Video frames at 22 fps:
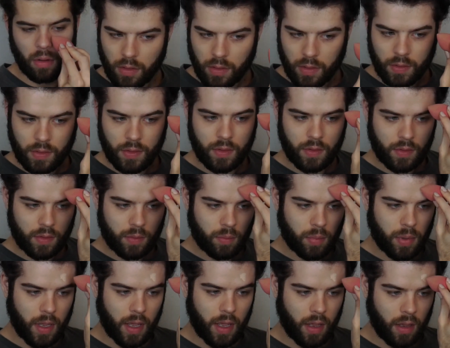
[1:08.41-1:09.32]
This is
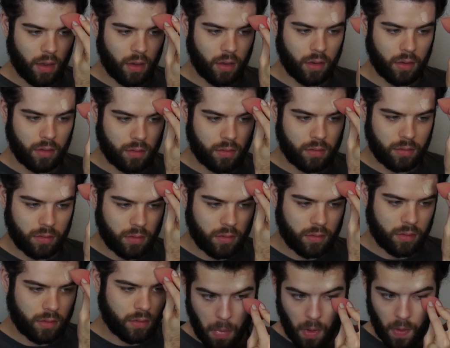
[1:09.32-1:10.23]
pale.
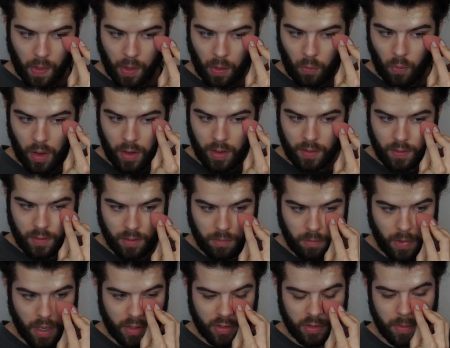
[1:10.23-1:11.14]
But like, why does it
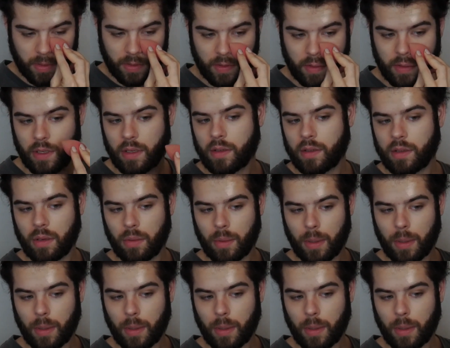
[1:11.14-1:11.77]
match my skin so